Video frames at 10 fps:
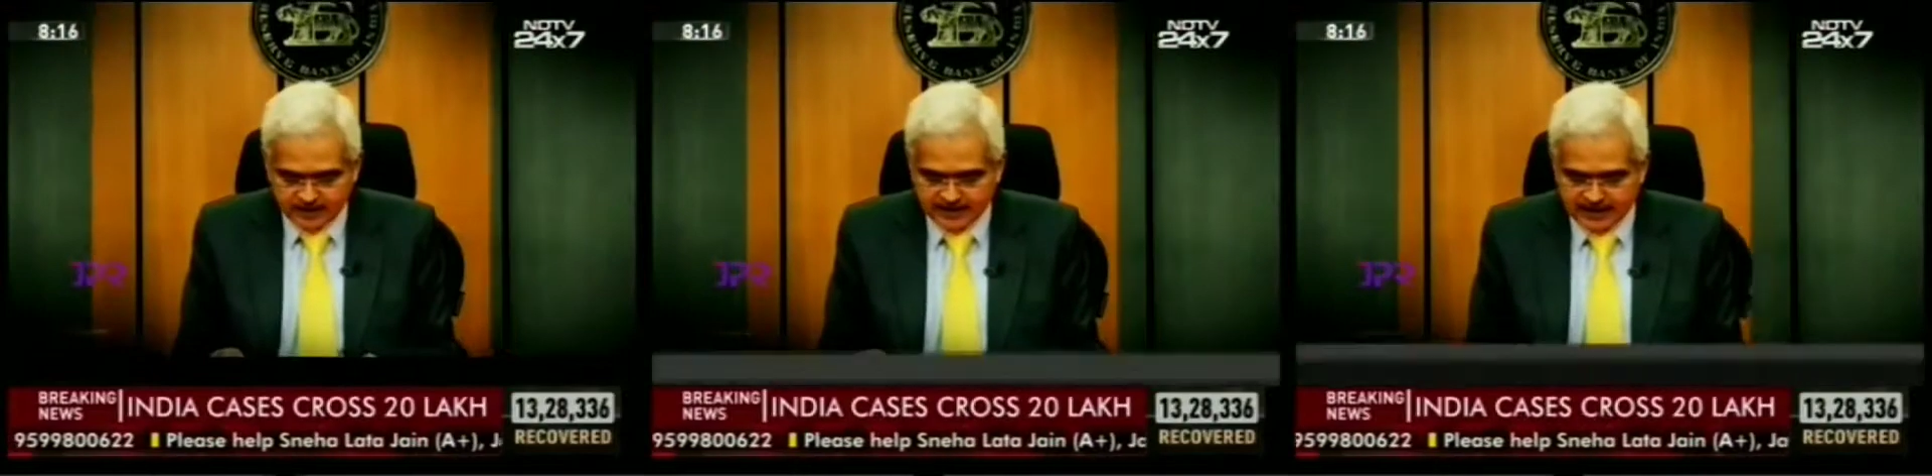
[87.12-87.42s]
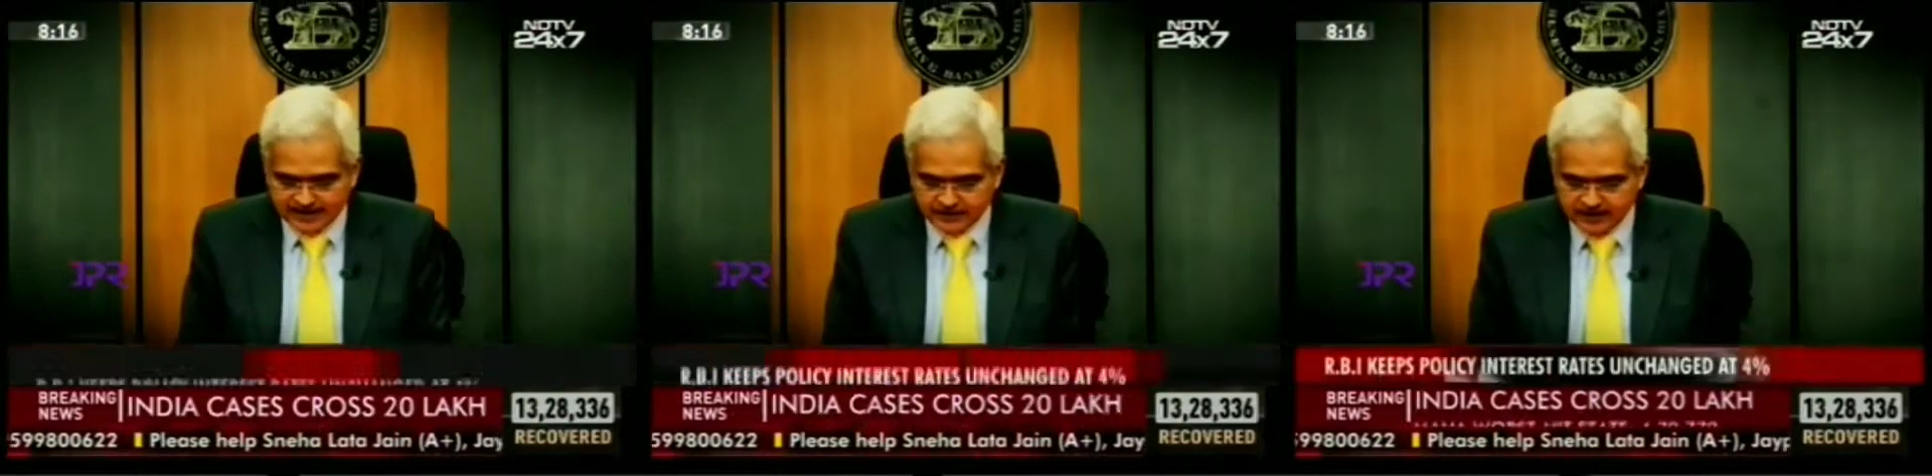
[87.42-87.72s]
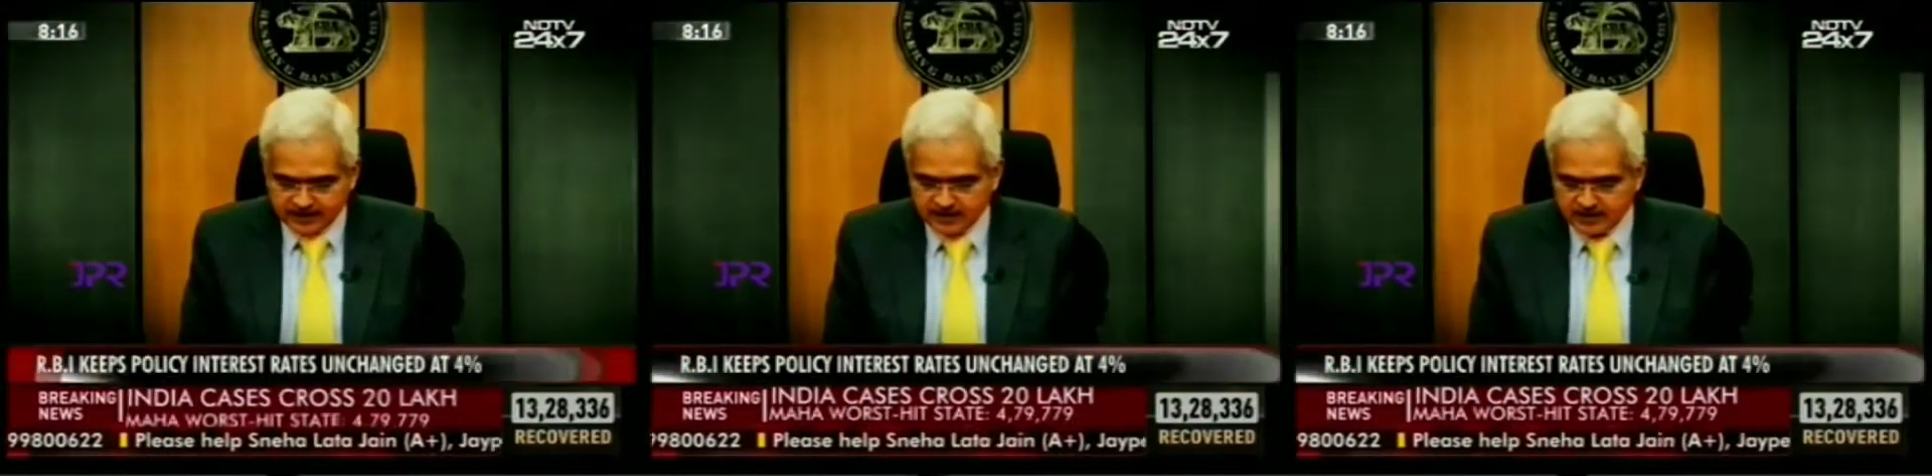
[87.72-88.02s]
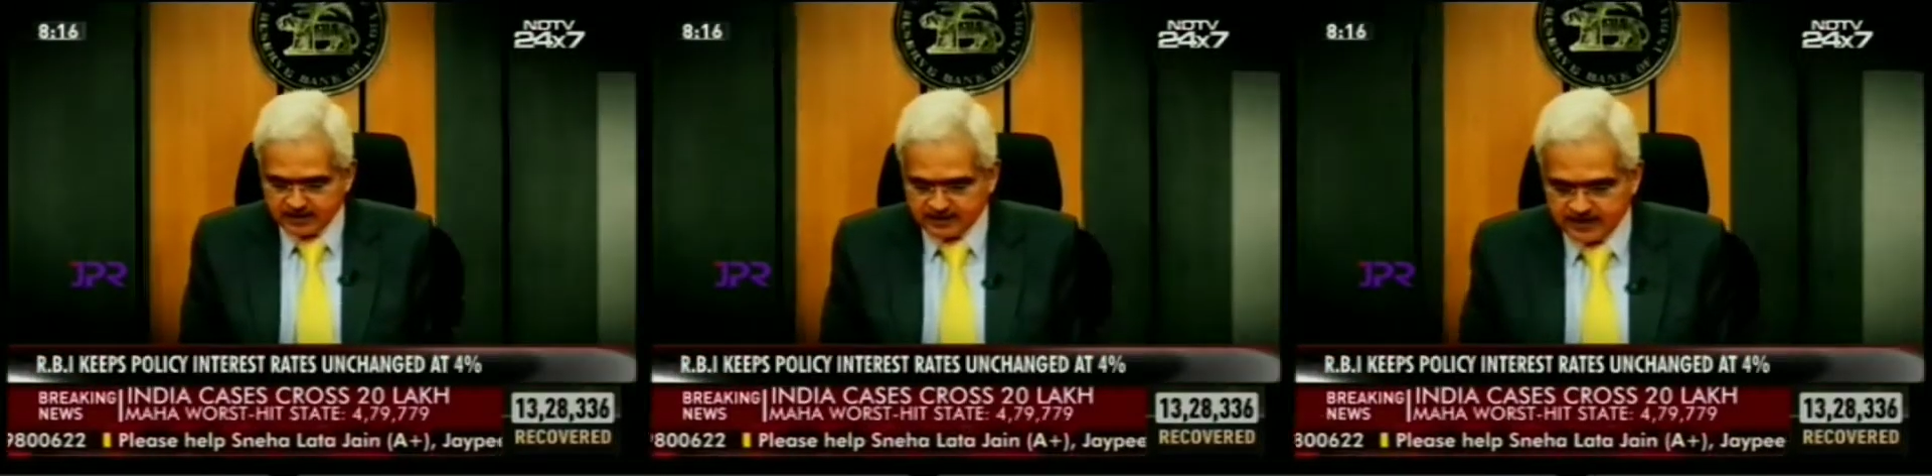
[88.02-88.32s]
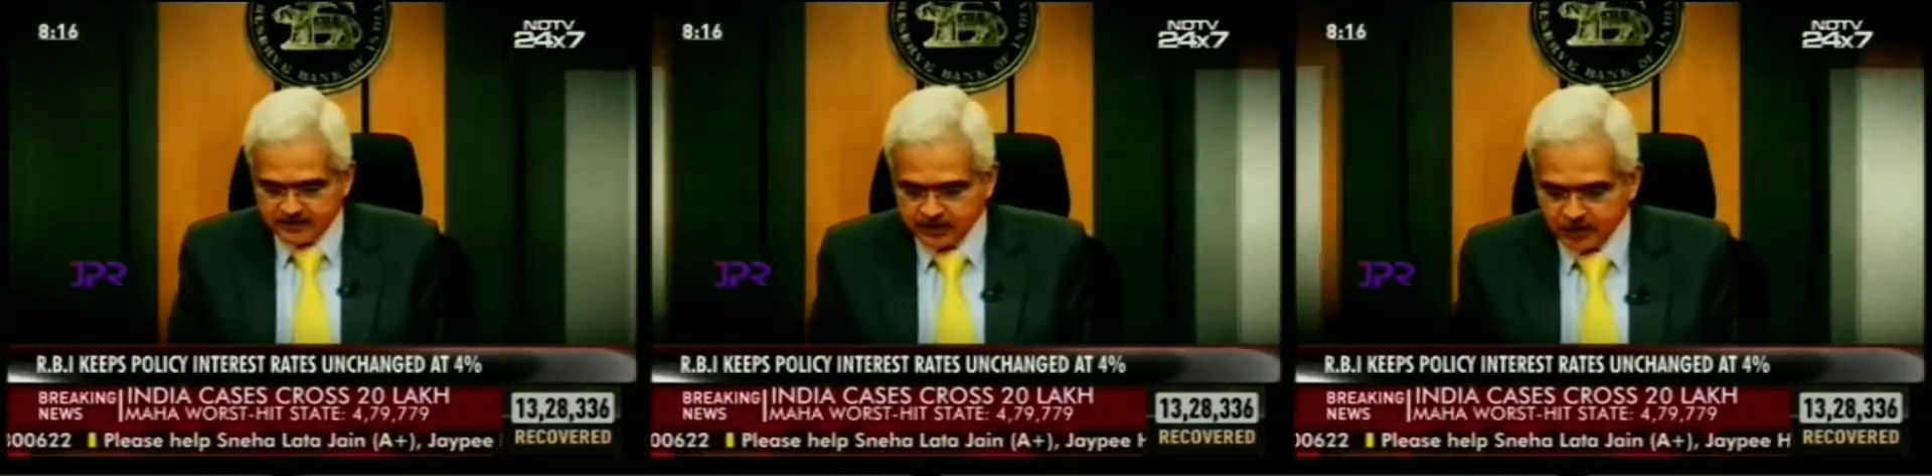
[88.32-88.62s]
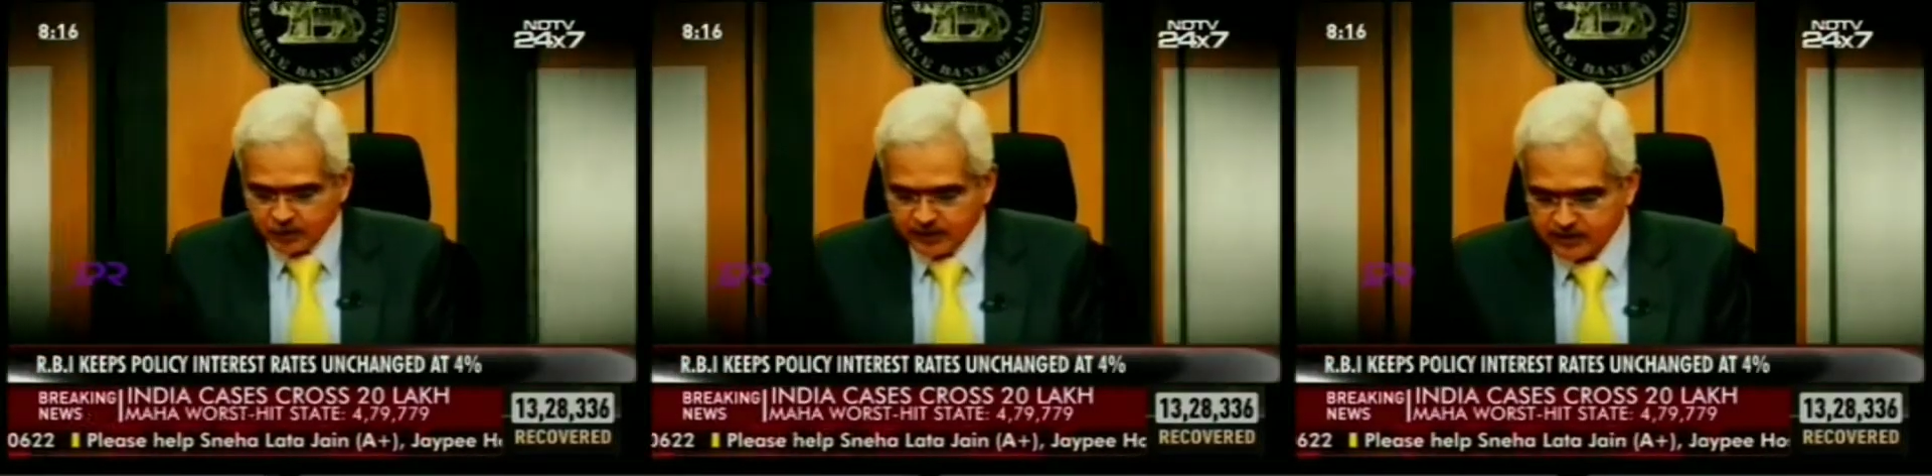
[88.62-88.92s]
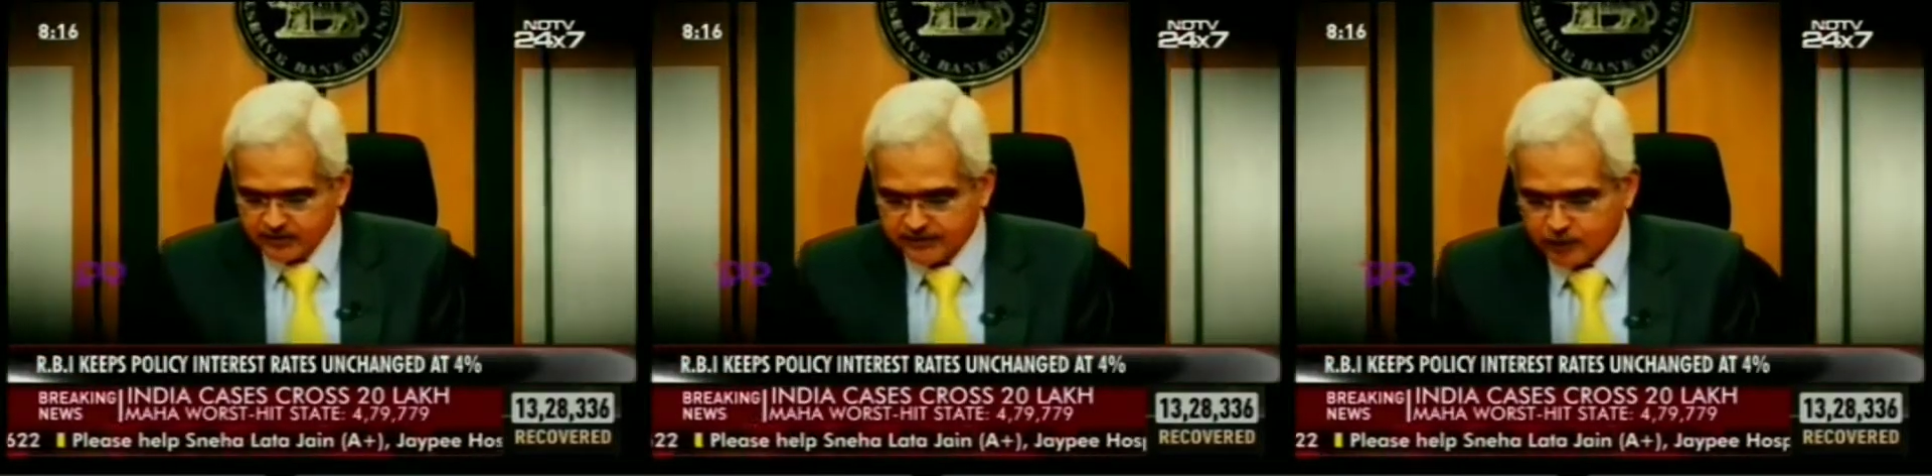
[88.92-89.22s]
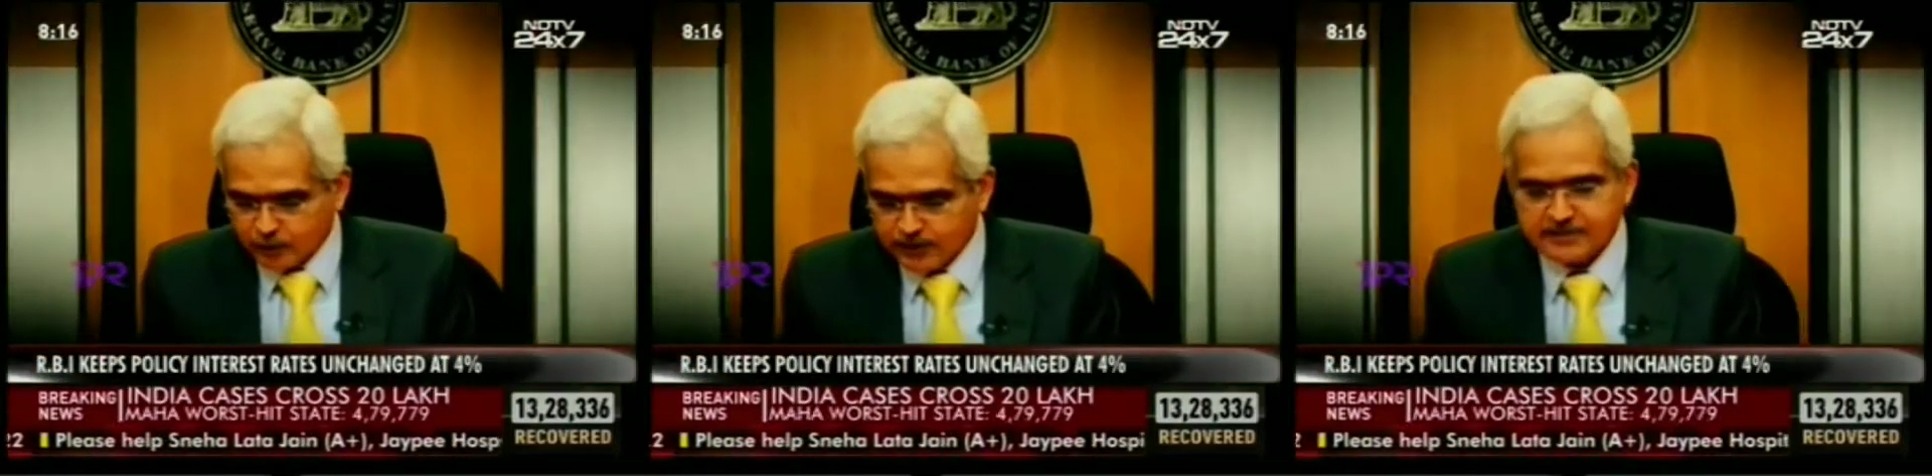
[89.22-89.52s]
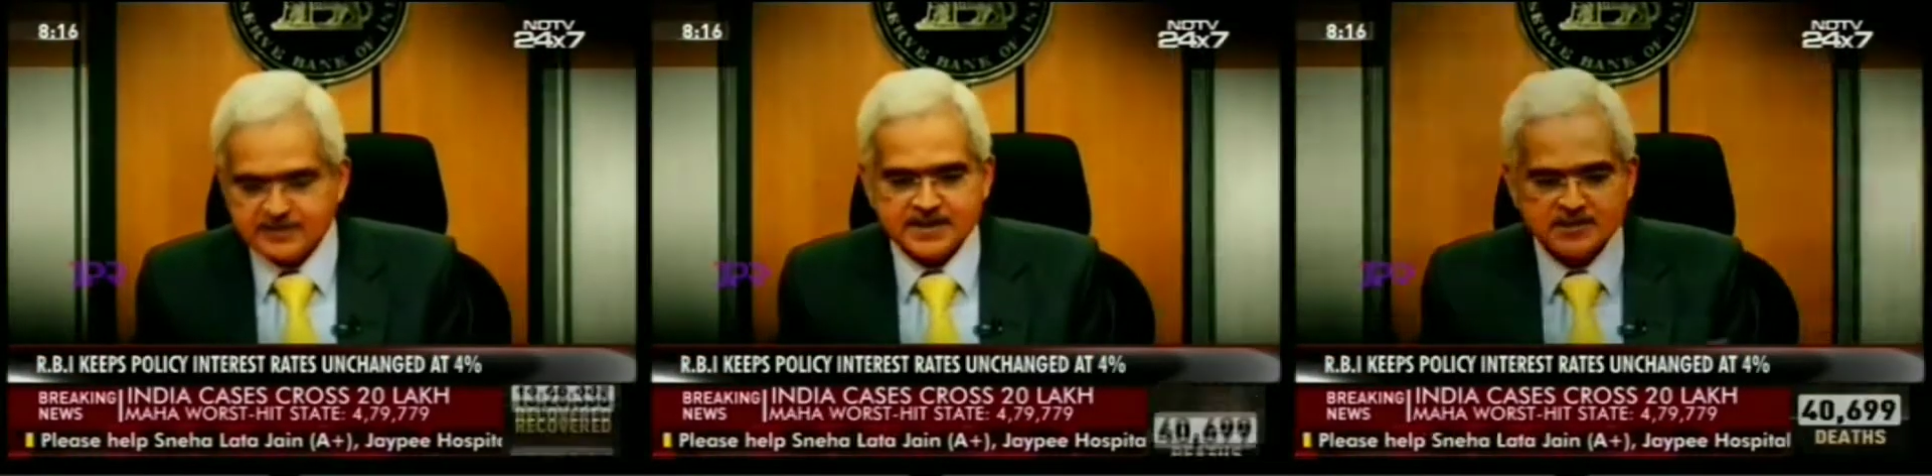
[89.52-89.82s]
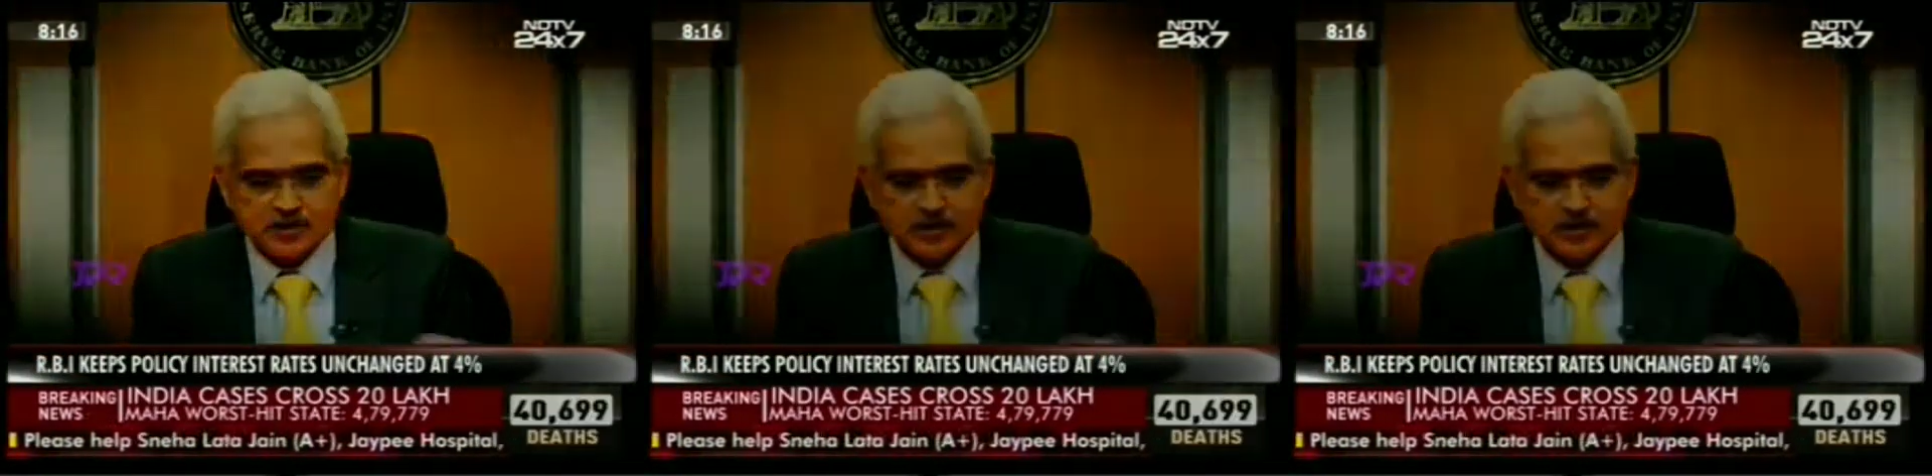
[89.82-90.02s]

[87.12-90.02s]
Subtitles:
governor did, however, warn again of falling